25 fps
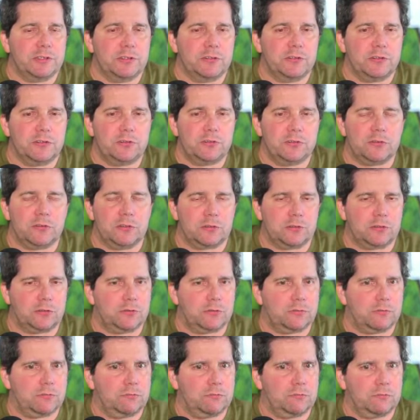It just
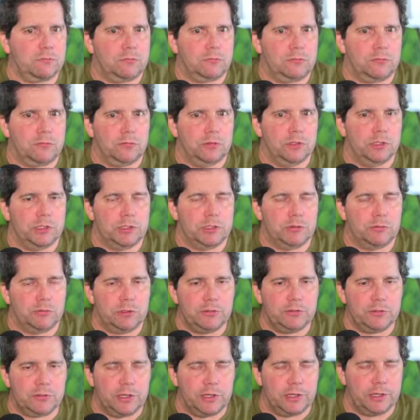looks really
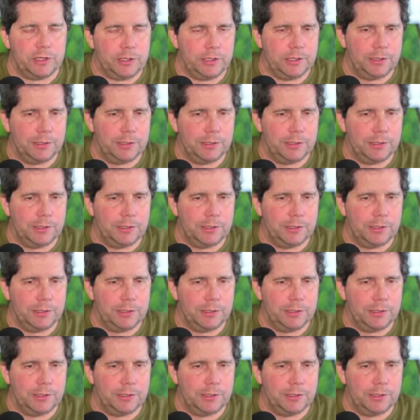risky.